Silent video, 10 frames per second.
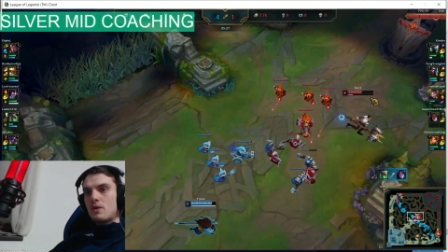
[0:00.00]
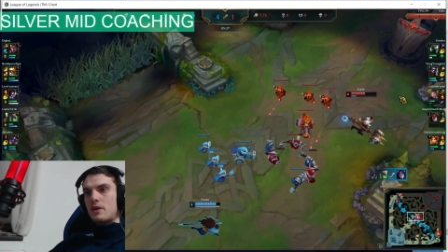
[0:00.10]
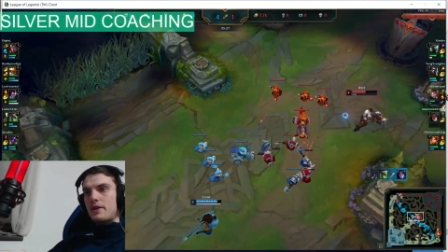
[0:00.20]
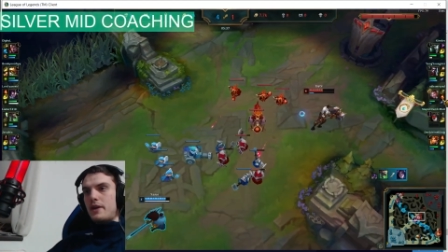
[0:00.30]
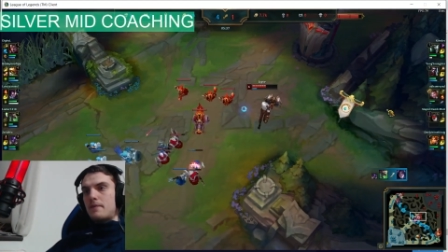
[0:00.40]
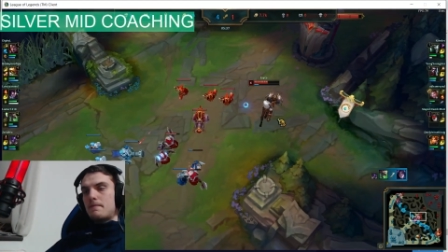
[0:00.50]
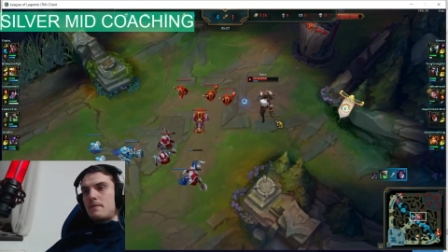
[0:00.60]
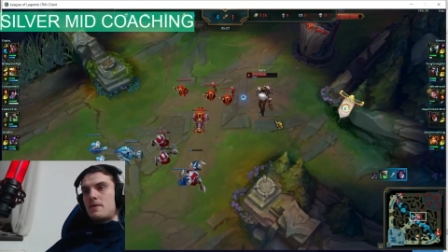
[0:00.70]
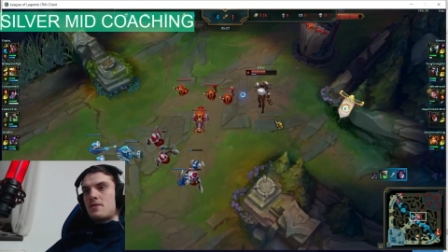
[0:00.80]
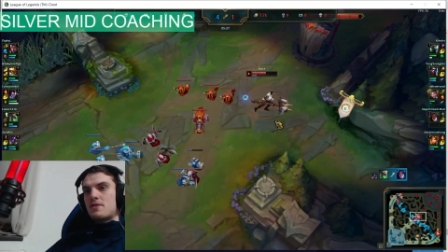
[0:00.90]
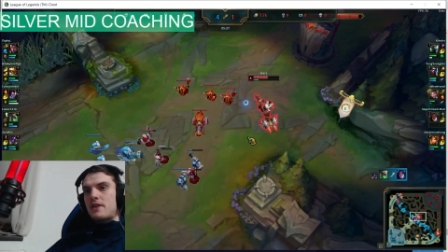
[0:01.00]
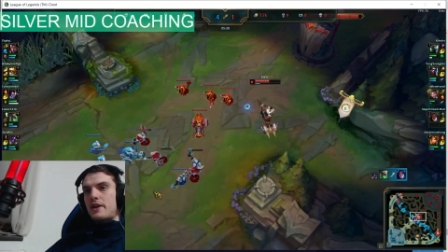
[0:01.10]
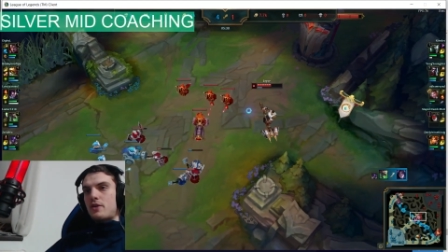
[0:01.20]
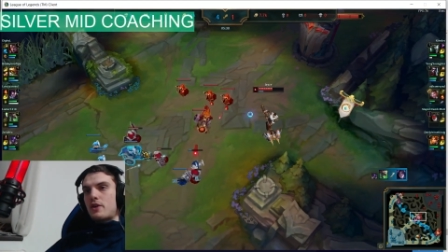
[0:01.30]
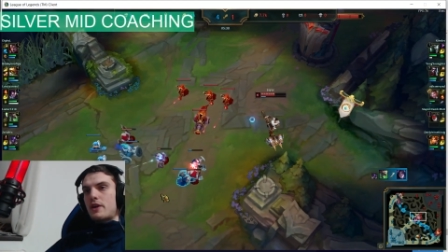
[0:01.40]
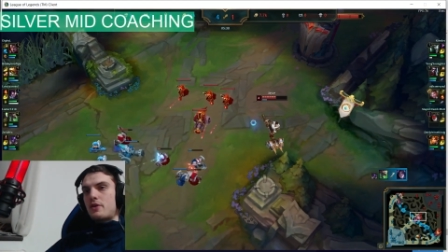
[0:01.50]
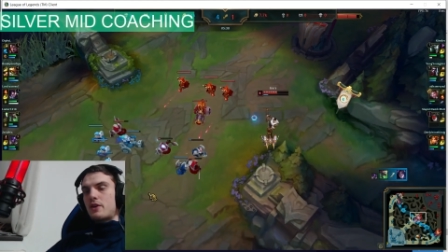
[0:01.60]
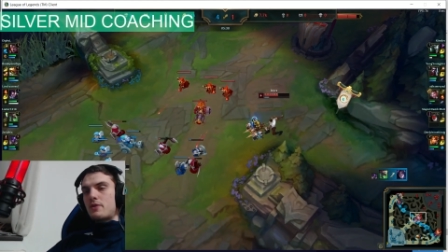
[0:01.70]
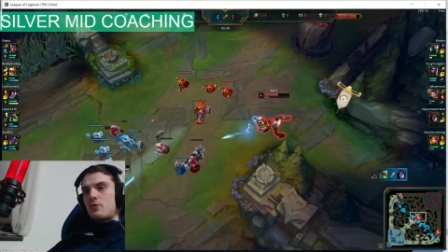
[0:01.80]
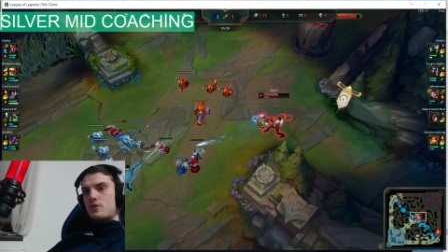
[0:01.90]
Yeah, like you can you
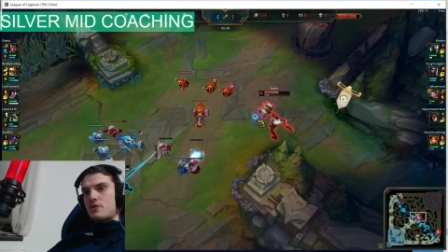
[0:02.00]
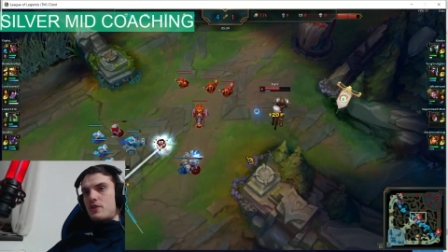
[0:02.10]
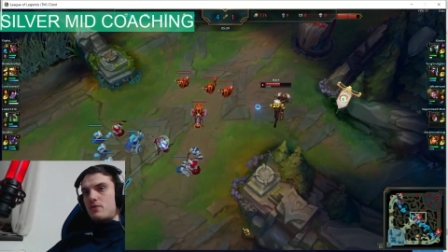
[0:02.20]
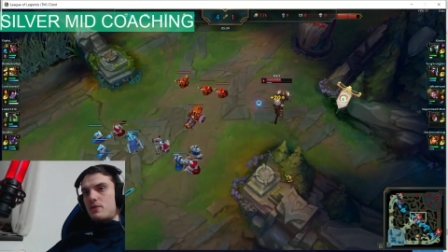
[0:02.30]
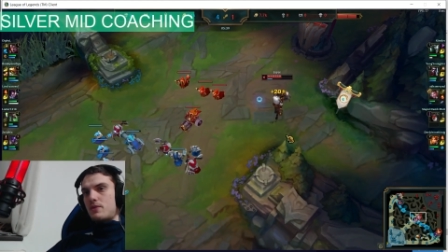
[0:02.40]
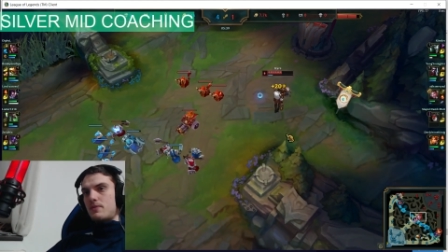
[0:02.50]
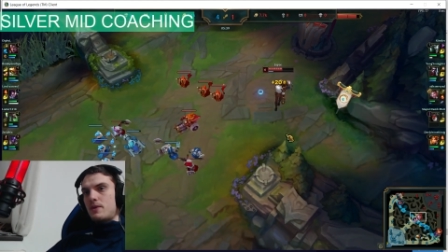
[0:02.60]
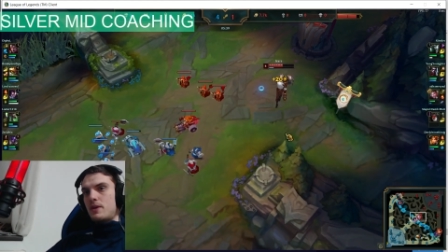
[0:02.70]
can force trade with him.